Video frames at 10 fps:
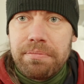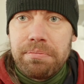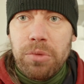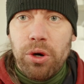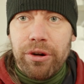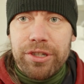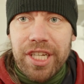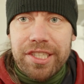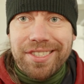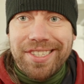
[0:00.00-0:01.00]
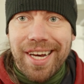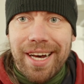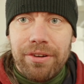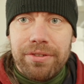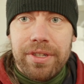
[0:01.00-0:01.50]
motor shuts
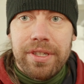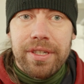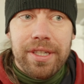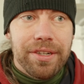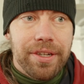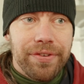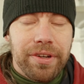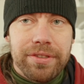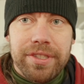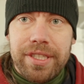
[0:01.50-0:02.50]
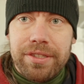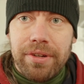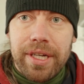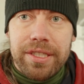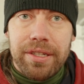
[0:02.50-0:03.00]
down in a difficult
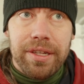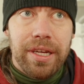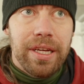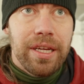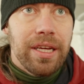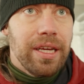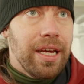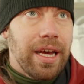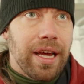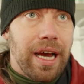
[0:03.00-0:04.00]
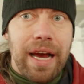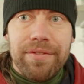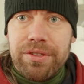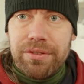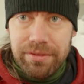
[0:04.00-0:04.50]
situation and I
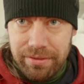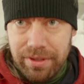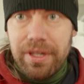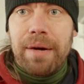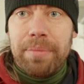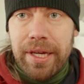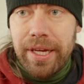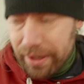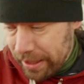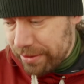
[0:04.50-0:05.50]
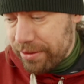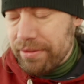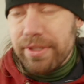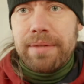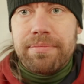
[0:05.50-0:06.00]
have to come here and
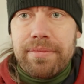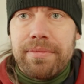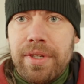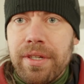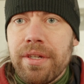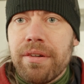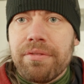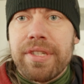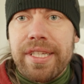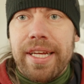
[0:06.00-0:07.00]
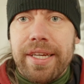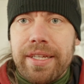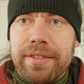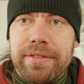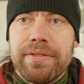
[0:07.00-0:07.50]
do some
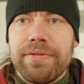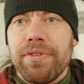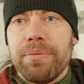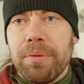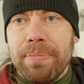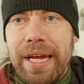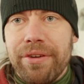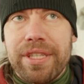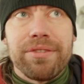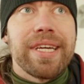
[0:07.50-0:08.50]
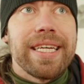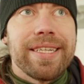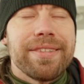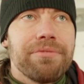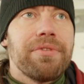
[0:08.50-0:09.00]
resetting from the battery to get
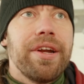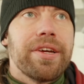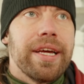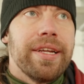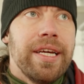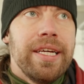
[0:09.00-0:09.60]
it run again.